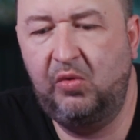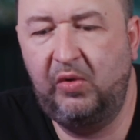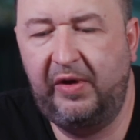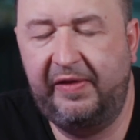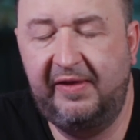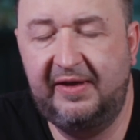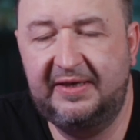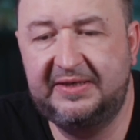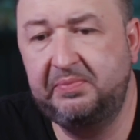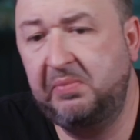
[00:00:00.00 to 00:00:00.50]

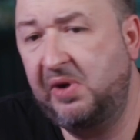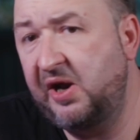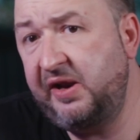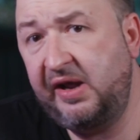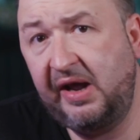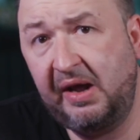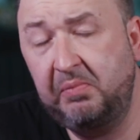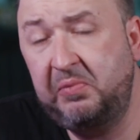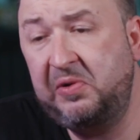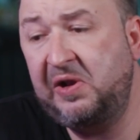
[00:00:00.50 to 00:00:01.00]
with this
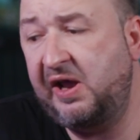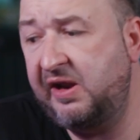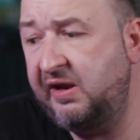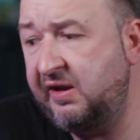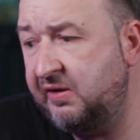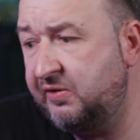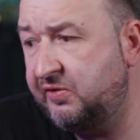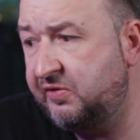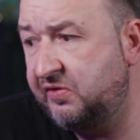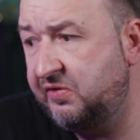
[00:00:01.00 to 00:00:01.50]
money, I'm
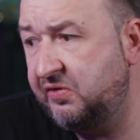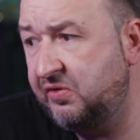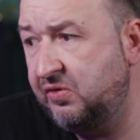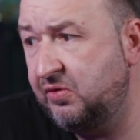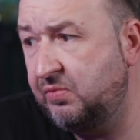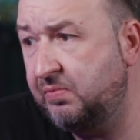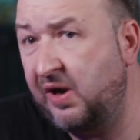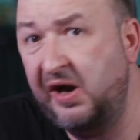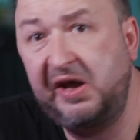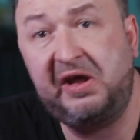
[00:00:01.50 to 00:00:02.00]
planning
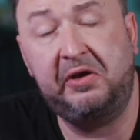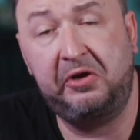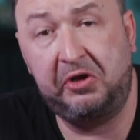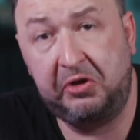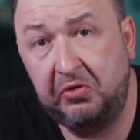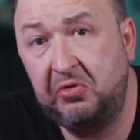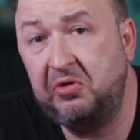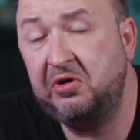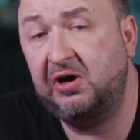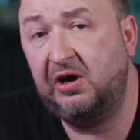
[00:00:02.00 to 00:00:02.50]
to buy a
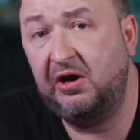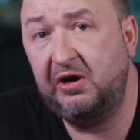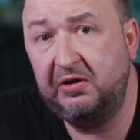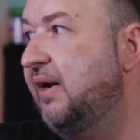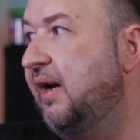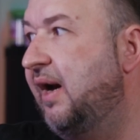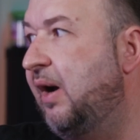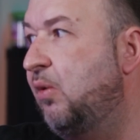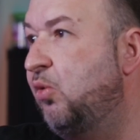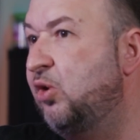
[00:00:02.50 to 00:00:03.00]
new
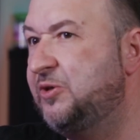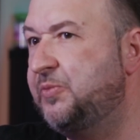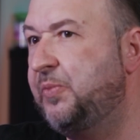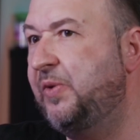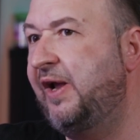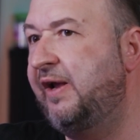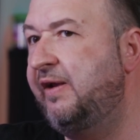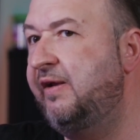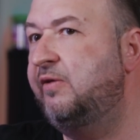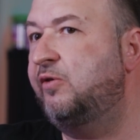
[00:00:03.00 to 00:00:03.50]
car. I was
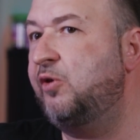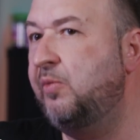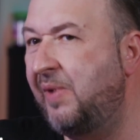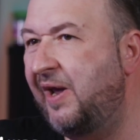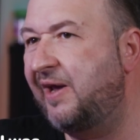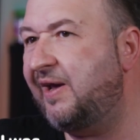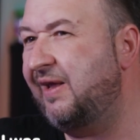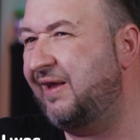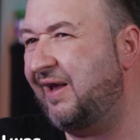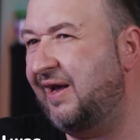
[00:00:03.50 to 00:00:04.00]
planning to
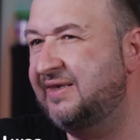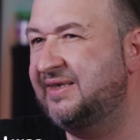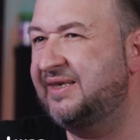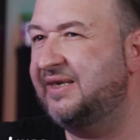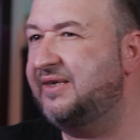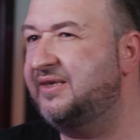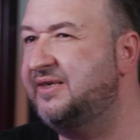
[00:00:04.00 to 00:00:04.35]
make it as a